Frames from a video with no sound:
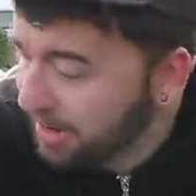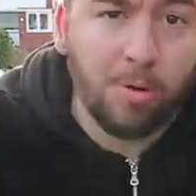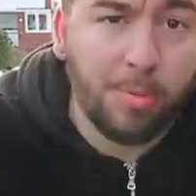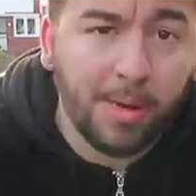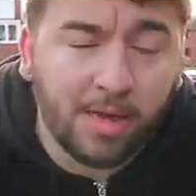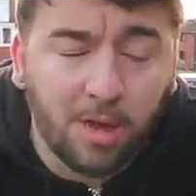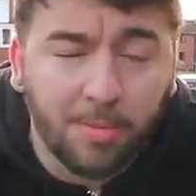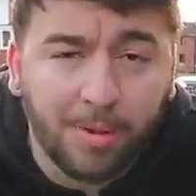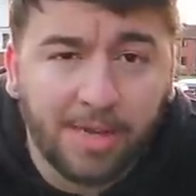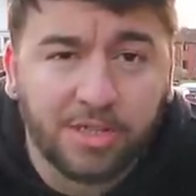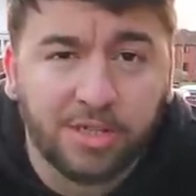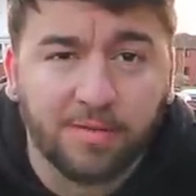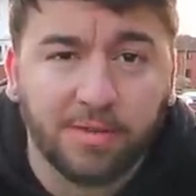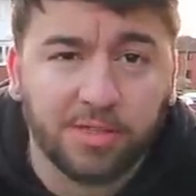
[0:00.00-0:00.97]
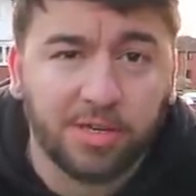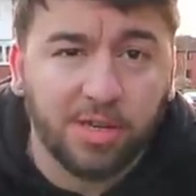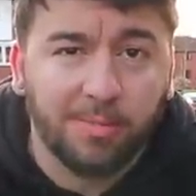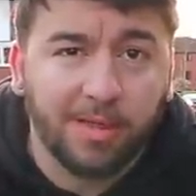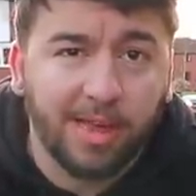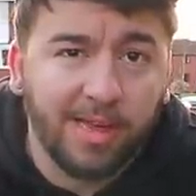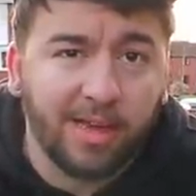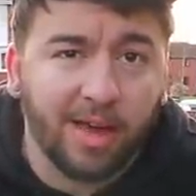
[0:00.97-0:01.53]
Probably a combination of the two,
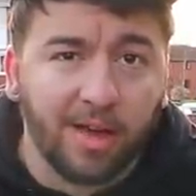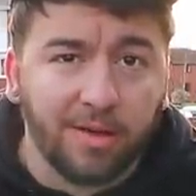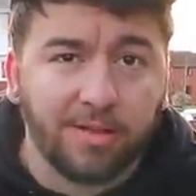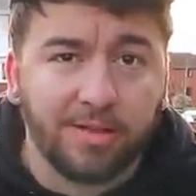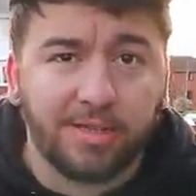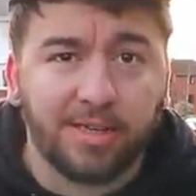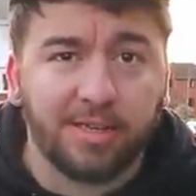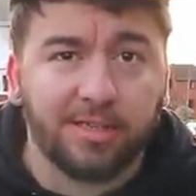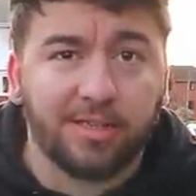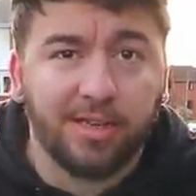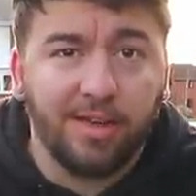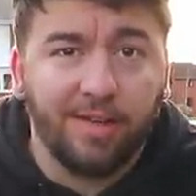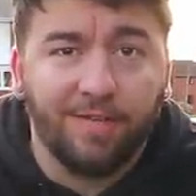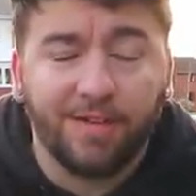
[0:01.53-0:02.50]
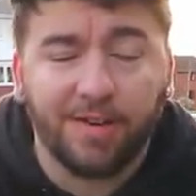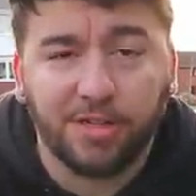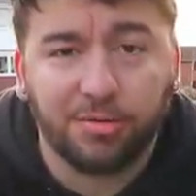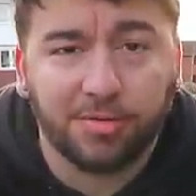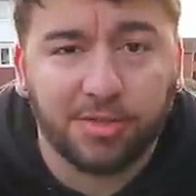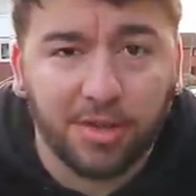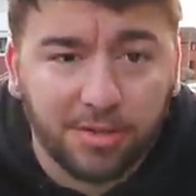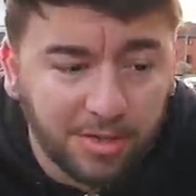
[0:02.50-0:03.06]
but there you go. This is the finished
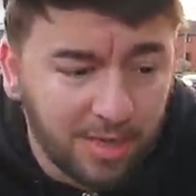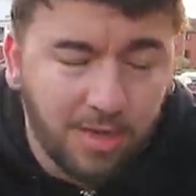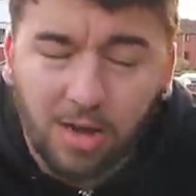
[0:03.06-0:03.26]
result.